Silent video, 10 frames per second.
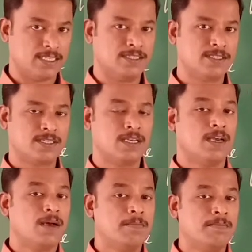It
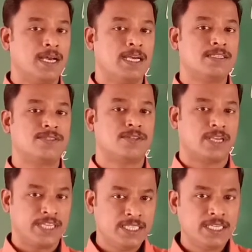is man's
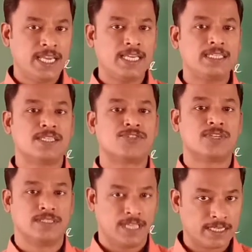innate
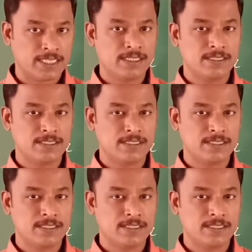state,